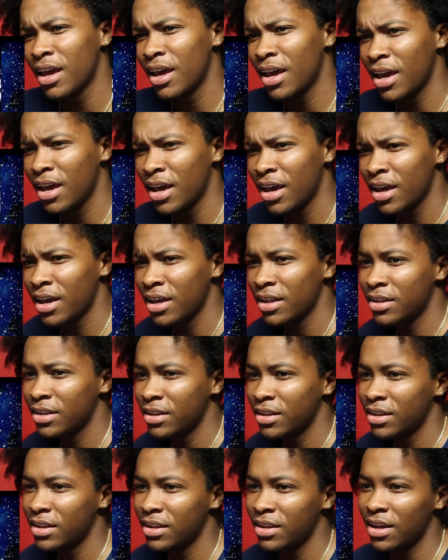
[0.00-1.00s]
And
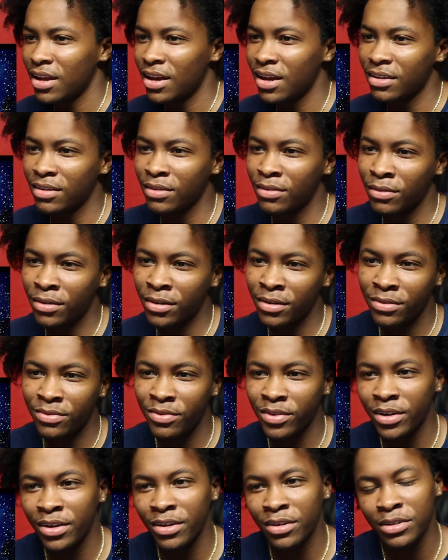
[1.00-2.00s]
this
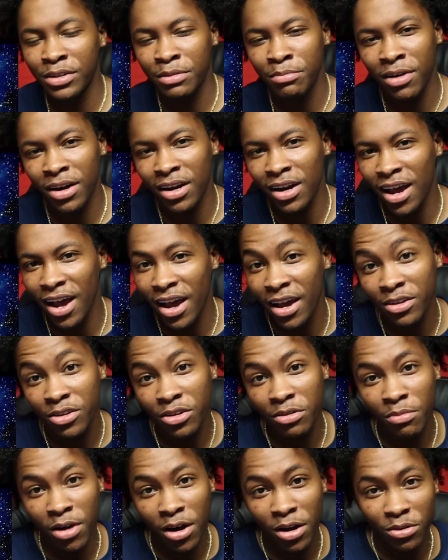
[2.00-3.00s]
video is about an
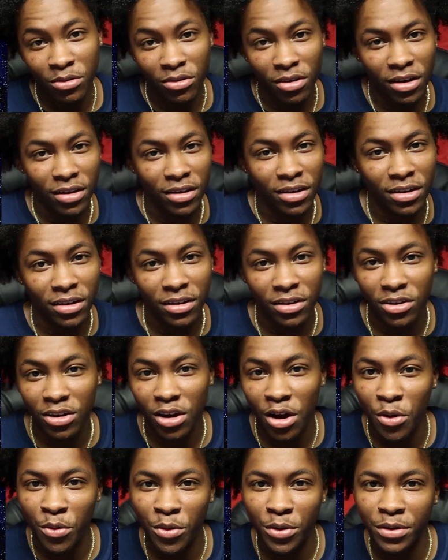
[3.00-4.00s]
IG model tried to get in the
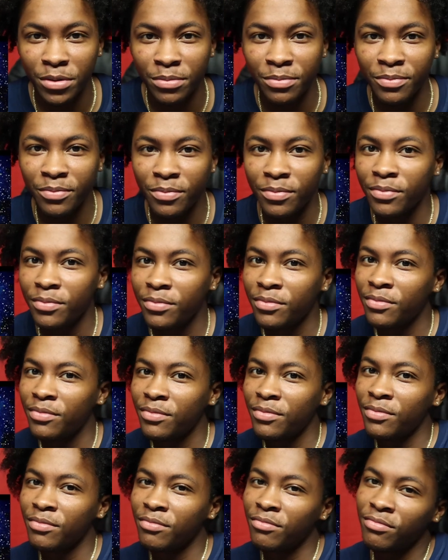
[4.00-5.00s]
shower with him.
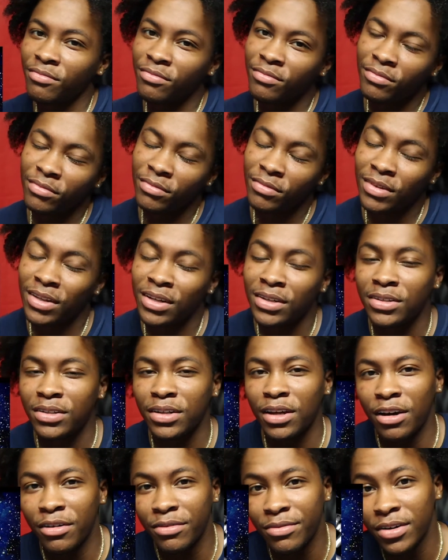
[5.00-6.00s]
Let's
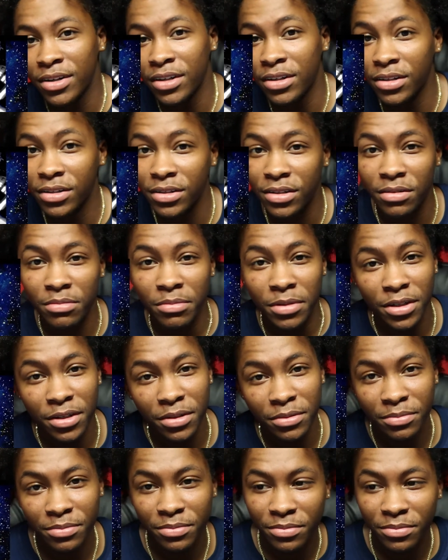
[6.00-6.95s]
see how funny this can be.